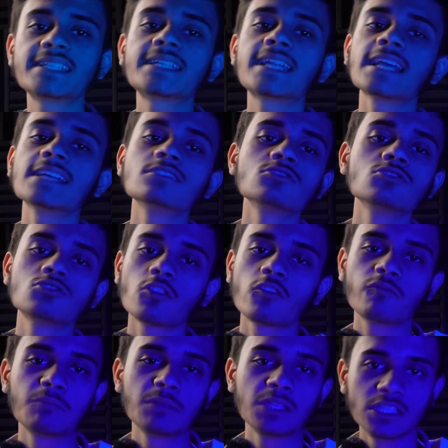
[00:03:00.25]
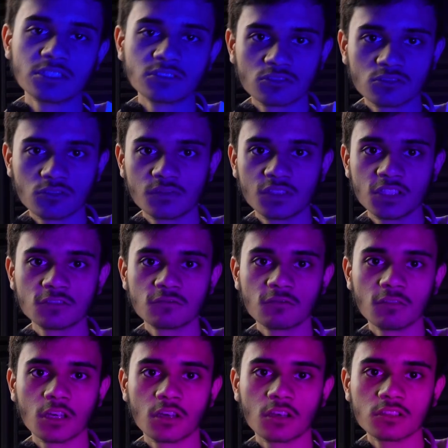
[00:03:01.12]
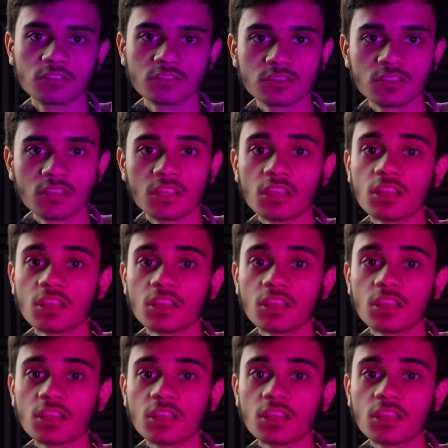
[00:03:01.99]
tens of billions of these workers.